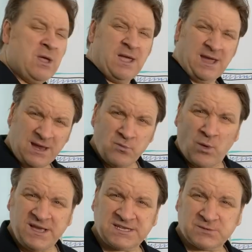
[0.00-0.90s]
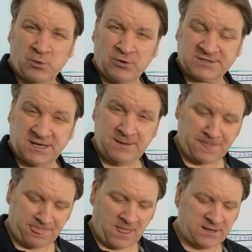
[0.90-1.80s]
in wastewater,
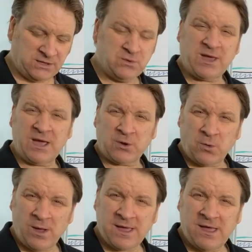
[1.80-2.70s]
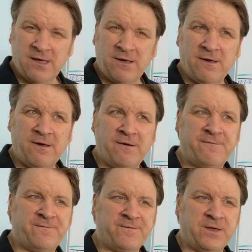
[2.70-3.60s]
you get quite a
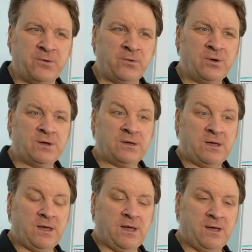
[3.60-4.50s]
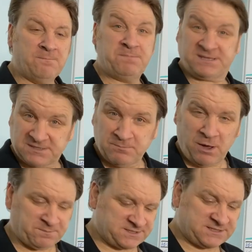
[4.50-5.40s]
few um, bits and
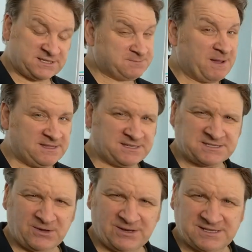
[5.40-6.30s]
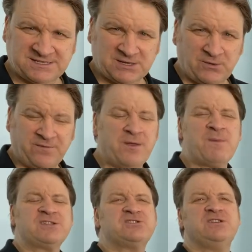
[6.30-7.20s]
bobs, suspended solids. So if you
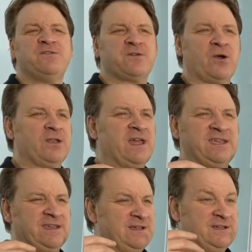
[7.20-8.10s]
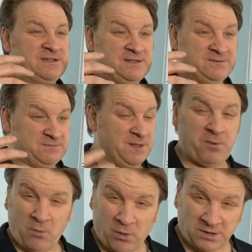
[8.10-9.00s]
imagine you've got like number
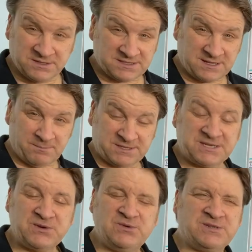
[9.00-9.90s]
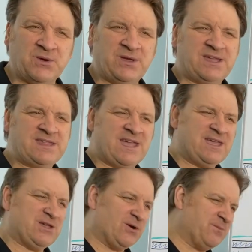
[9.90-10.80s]
ones, number twos going in there,
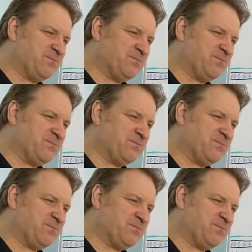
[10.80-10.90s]
you've got